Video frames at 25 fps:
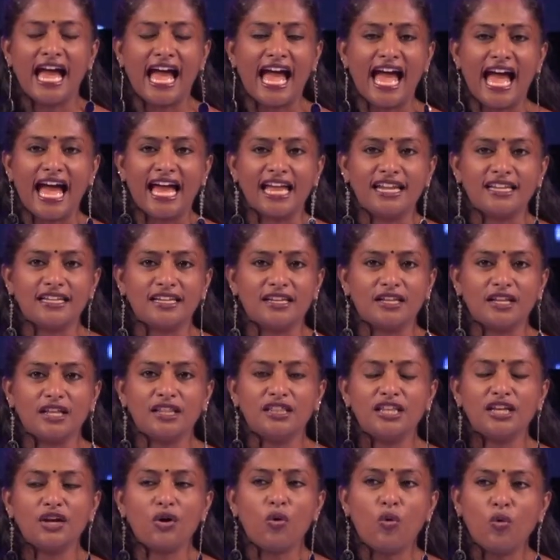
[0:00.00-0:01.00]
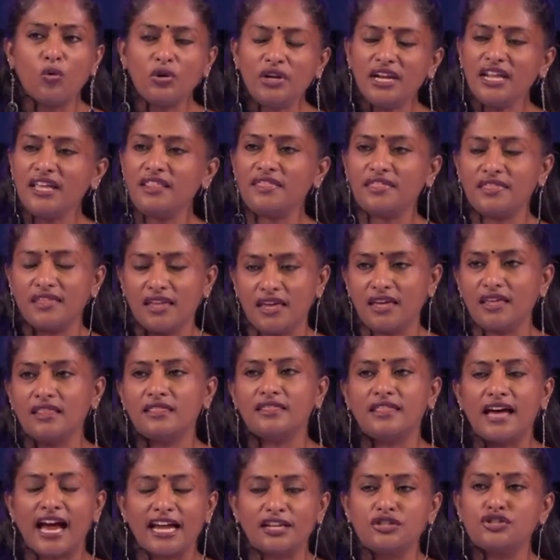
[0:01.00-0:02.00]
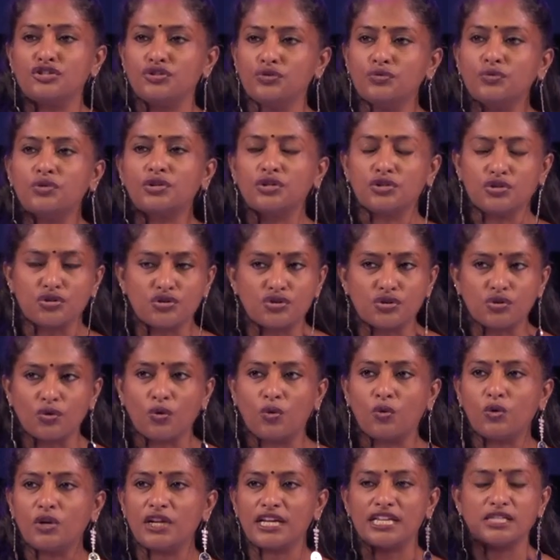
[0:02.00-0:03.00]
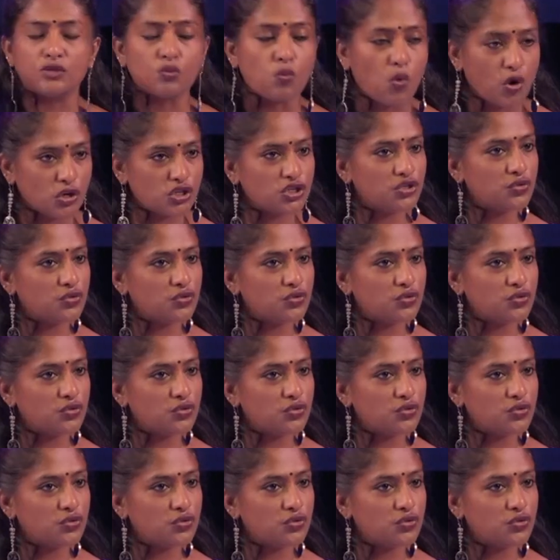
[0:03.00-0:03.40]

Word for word: And the only thing that you control is what